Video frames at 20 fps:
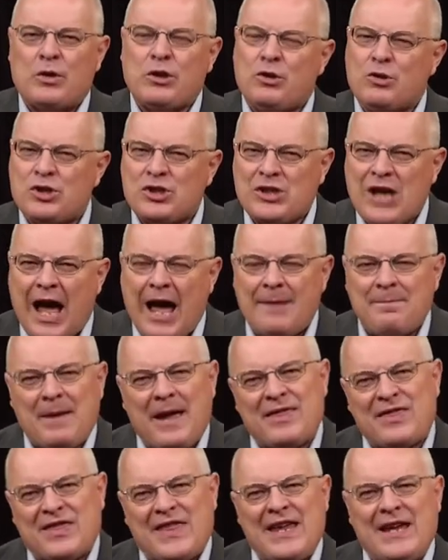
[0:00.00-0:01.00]
When you stop
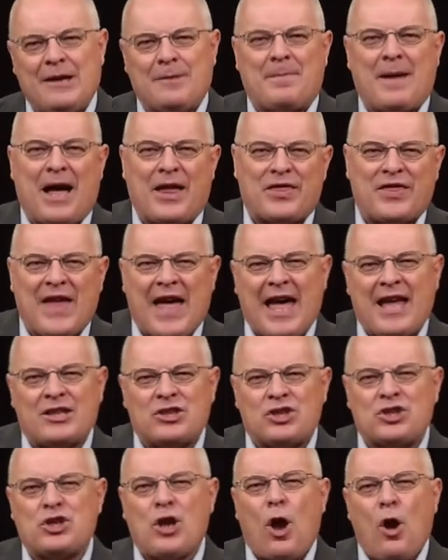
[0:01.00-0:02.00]
and think about
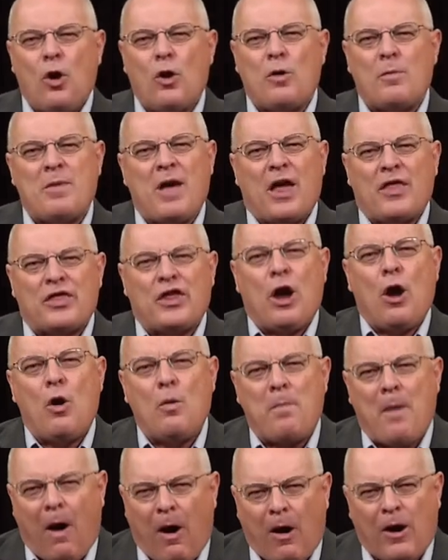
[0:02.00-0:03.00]
that, Job,
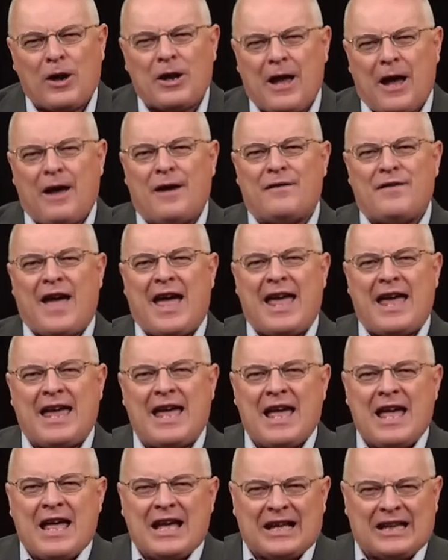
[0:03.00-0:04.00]
though part of
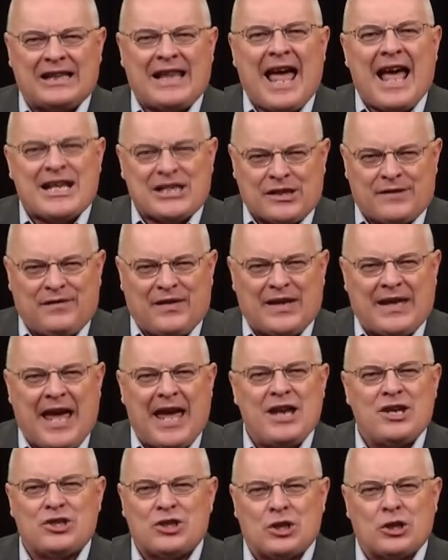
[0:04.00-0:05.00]
a
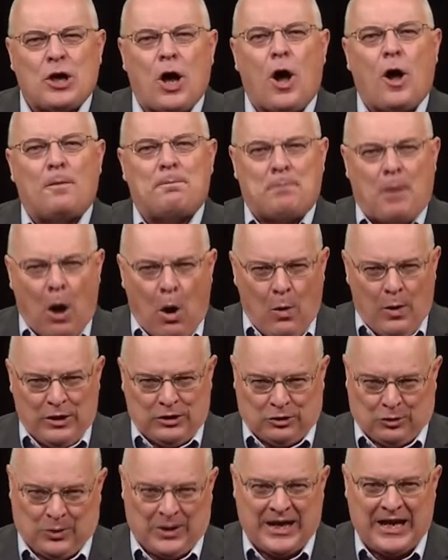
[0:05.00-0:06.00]
classification called
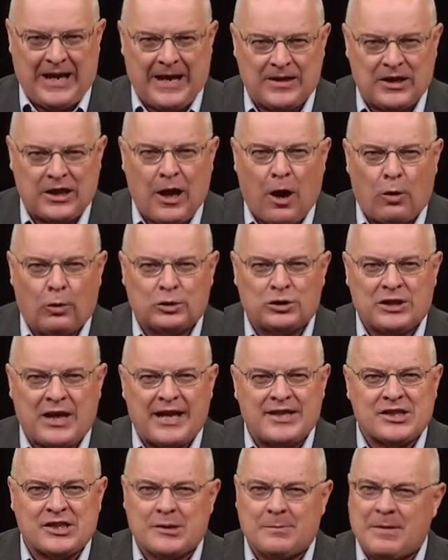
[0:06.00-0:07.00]
poetry in the Old
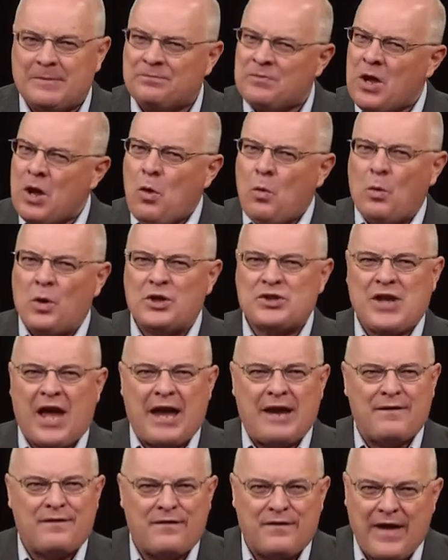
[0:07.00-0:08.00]
Testament, was
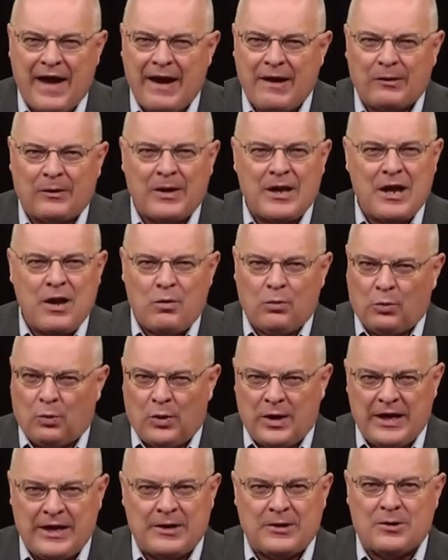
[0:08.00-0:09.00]
a very
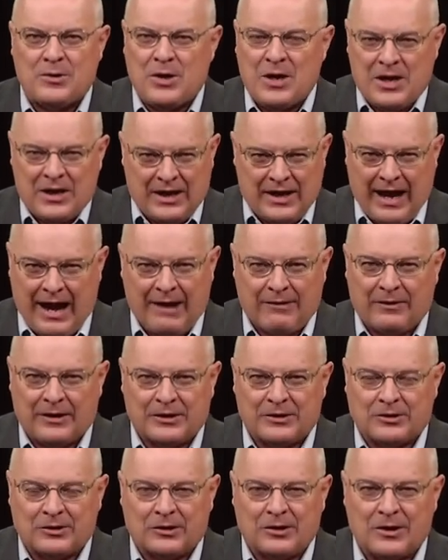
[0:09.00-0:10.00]
real
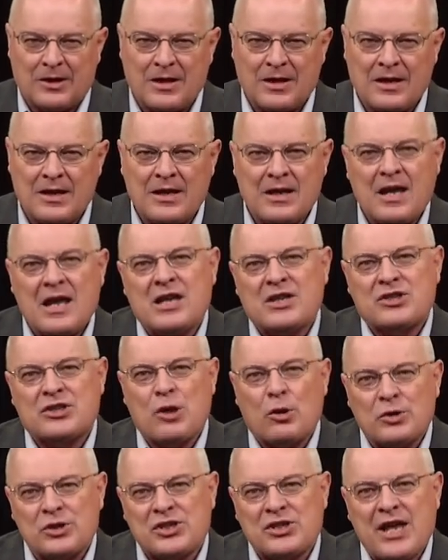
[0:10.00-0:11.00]
character.
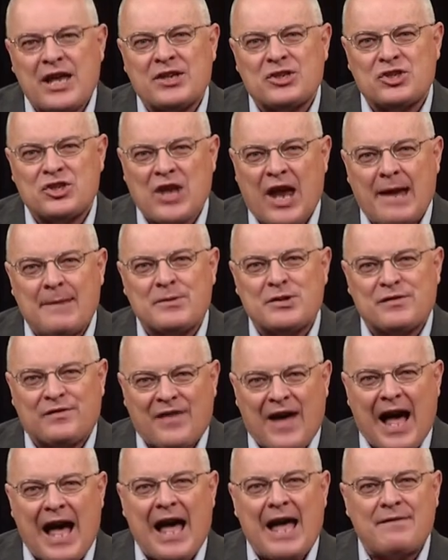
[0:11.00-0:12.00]
So says James
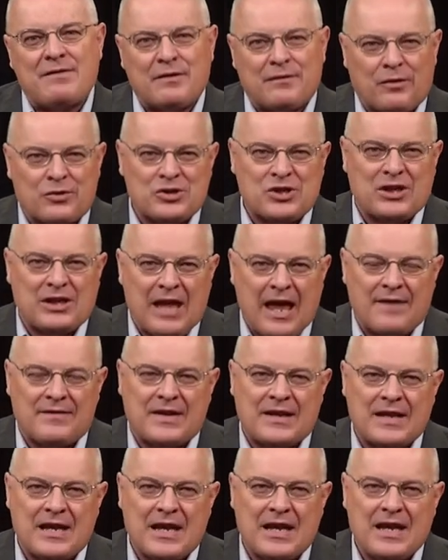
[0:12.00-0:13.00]
5 and verse
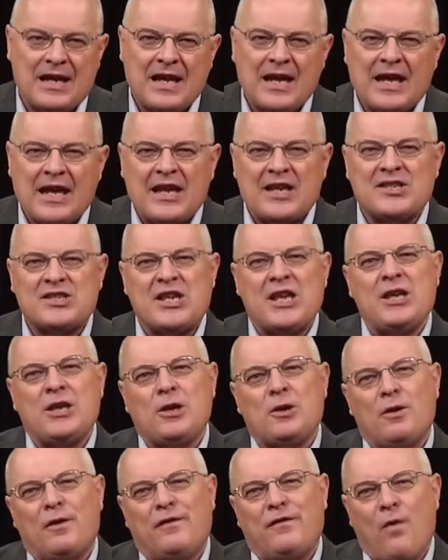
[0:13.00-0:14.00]
11,
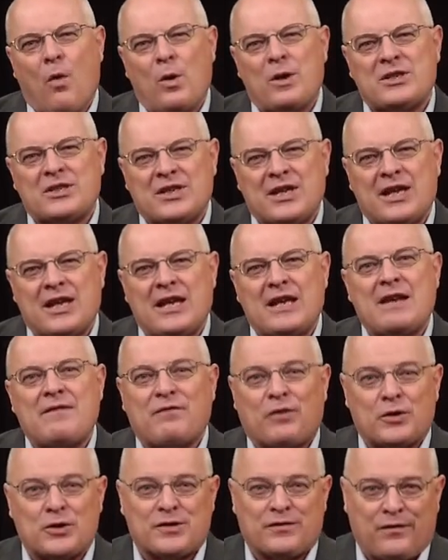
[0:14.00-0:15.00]
Ezekiel
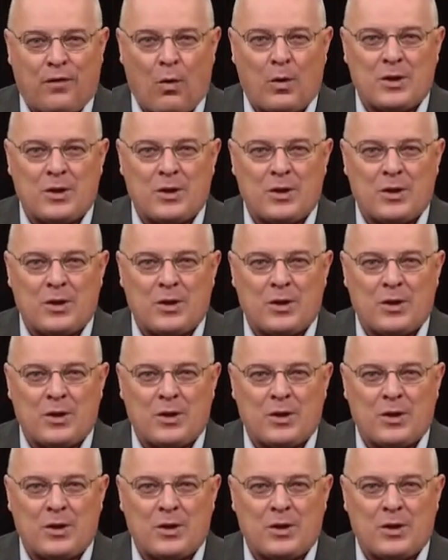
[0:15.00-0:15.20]
14, verse